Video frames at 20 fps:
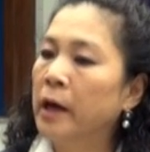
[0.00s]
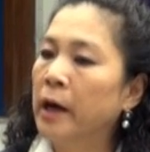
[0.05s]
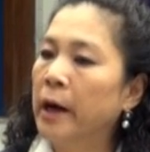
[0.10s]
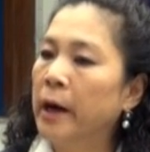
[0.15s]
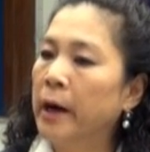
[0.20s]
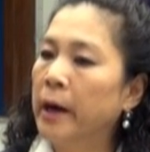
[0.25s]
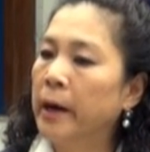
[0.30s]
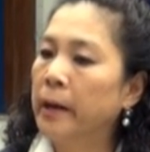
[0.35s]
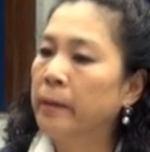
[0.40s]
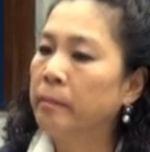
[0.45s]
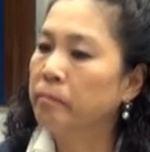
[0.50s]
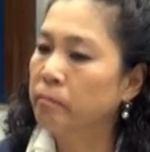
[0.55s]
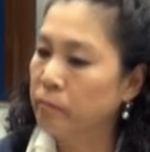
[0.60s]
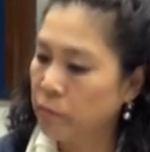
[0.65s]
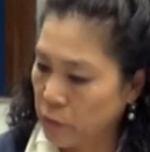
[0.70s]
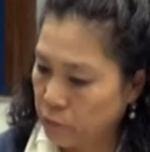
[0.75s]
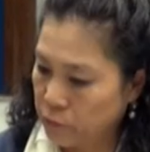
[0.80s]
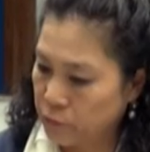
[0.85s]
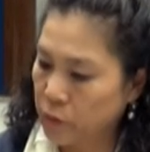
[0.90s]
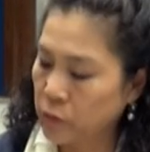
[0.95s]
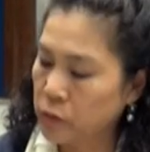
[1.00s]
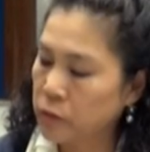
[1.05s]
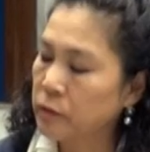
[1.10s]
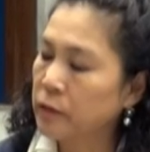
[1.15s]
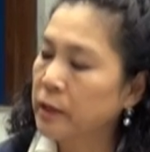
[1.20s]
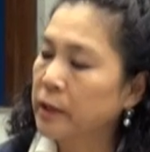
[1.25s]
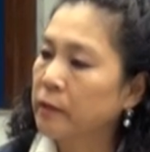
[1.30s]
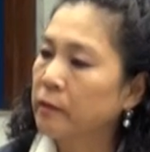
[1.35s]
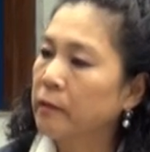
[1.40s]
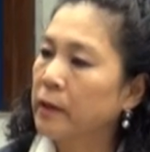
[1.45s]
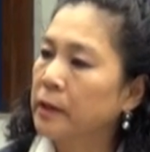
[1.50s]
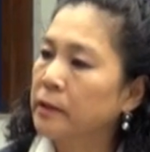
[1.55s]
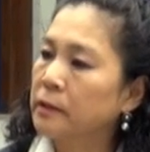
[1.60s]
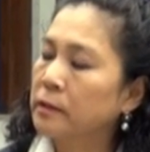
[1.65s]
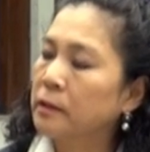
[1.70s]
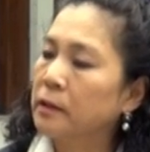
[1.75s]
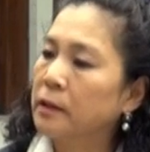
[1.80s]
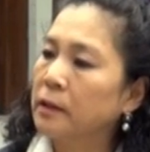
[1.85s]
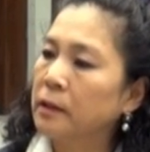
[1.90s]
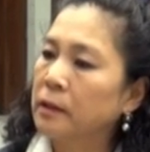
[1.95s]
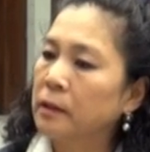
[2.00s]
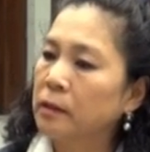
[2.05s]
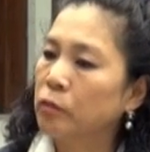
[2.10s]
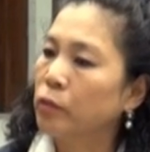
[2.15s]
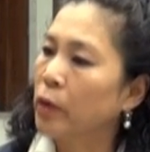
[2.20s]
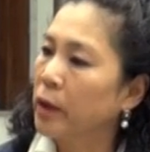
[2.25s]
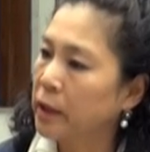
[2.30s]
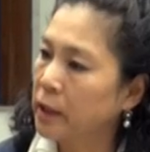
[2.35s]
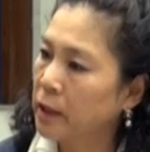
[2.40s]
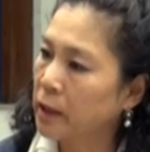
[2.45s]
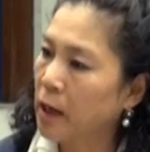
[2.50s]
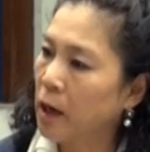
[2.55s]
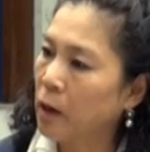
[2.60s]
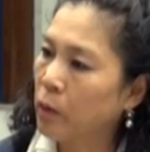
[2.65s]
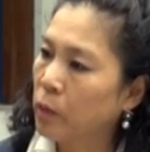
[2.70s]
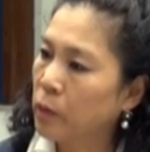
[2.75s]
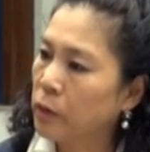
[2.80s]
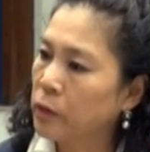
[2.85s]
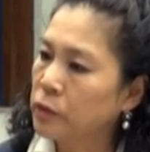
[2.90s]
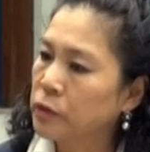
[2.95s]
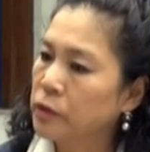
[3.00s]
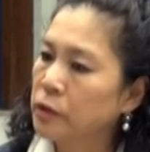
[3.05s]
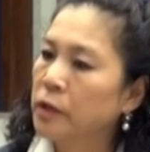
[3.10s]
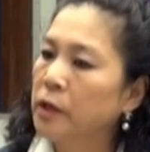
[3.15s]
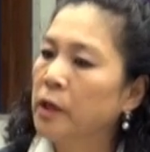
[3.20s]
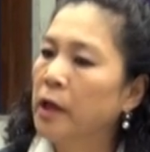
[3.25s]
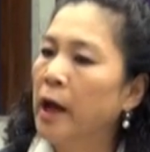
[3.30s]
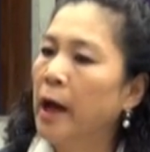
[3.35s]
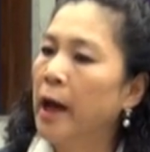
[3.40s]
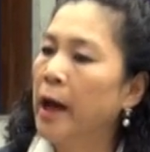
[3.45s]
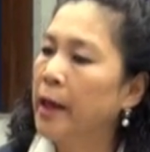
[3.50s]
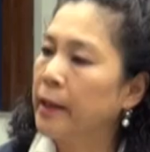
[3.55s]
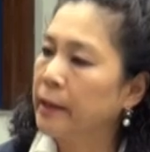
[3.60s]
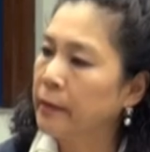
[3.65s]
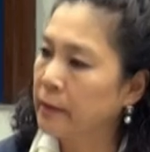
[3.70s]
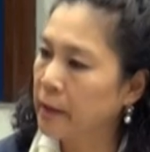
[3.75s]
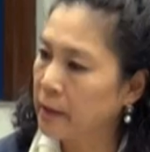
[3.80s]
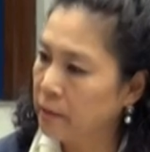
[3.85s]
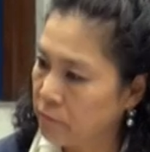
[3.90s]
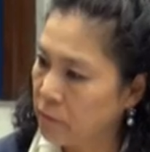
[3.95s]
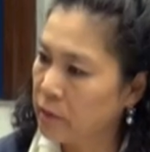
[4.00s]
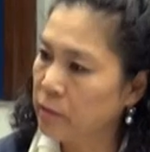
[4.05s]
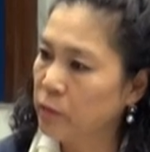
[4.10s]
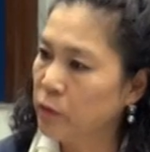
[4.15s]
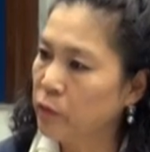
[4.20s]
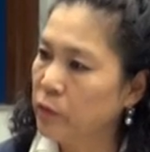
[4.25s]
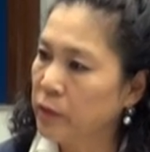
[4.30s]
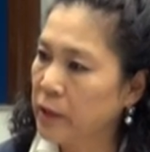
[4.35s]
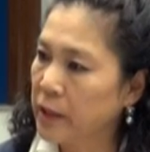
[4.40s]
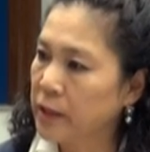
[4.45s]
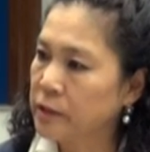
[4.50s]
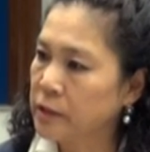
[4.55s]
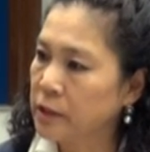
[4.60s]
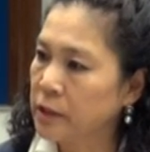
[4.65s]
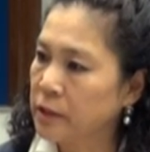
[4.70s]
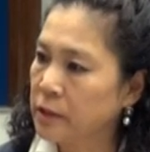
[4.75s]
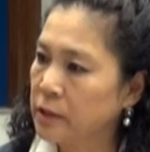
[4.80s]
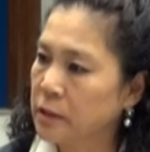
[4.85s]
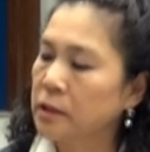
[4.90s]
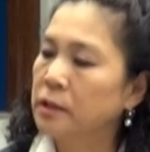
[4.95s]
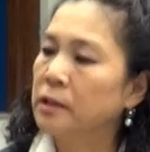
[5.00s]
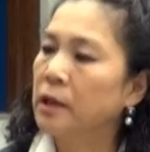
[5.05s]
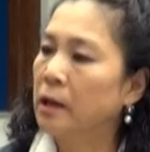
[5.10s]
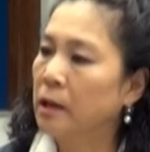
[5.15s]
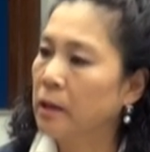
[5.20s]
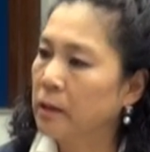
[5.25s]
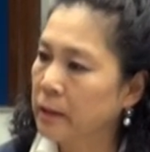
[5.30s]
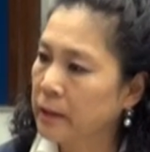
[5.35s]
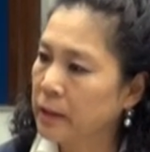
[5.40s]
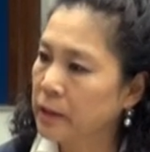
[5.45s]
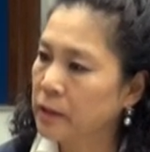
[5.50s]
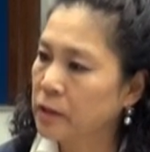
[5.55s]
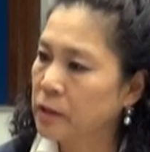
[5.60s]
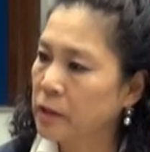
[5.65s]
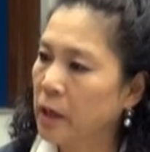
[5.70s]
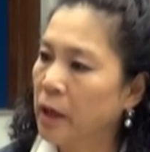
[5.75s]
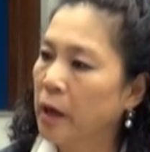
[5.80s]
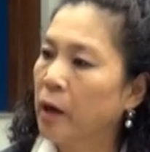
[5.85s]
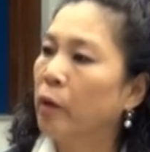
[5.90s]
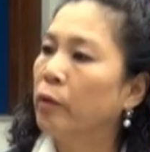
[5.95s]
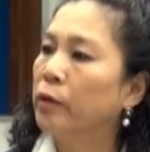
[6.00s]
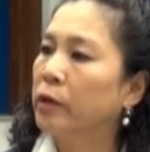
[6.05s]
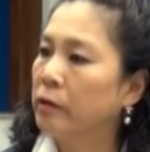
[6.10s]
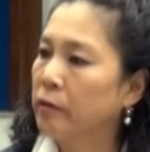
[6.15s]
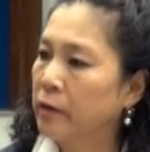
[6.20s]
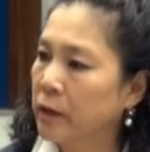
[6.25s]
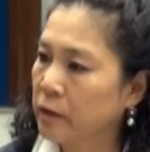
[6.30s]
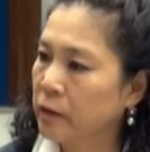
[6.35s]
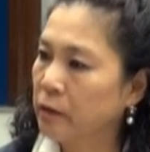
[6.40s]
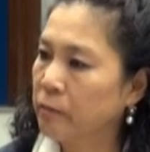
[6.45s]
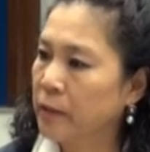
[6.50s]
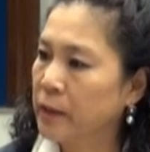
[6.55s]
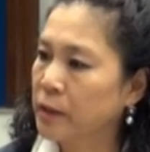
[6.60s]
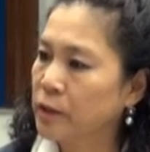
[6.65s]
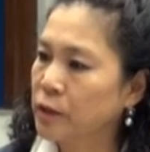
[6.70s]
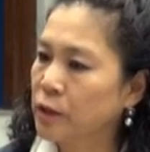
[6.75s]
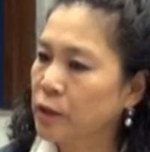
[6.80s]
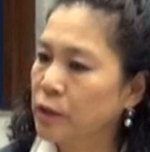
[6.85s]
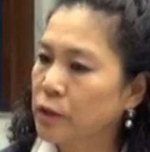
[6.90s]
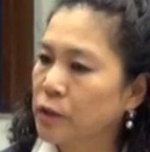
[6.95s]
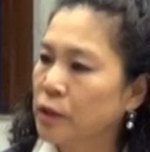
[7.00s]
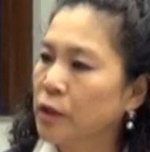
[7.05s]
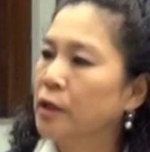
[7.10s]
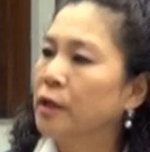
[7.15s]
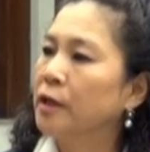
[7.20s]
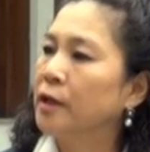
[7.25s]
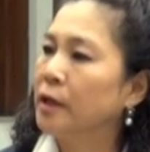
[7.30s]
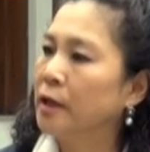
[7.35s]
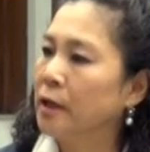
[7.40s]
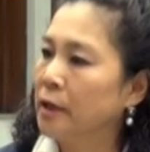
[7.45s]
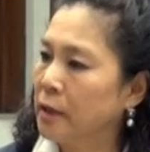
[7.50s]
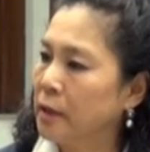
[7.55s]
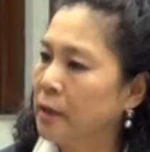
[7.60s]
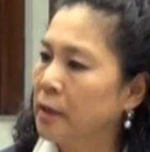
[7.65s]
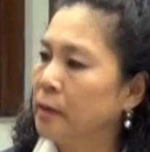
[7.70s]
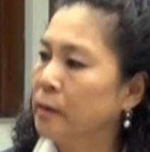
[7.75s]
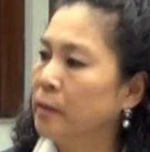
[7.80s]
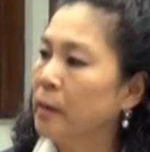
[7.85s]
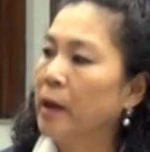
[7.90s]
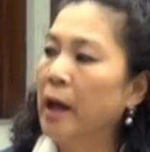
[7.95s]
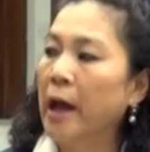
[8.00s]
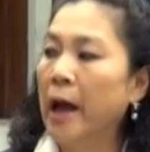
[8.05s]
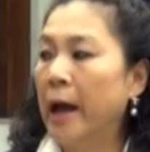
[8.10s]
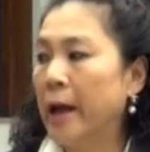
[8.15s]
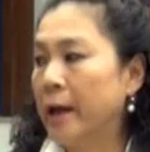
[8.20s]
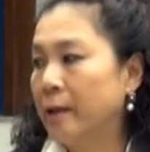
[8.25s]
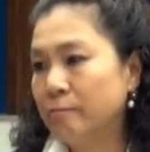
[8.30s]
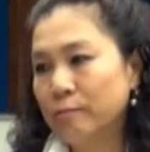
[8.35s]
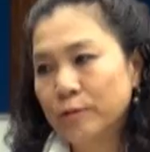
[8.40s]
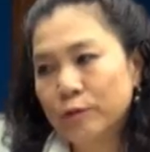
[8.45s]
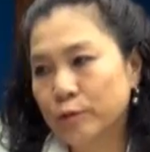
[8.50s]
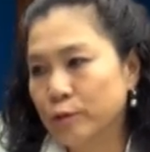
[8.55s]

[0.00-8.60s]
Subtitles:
of course regulate the working hours, and then remunerated, salaried on a regular basis. And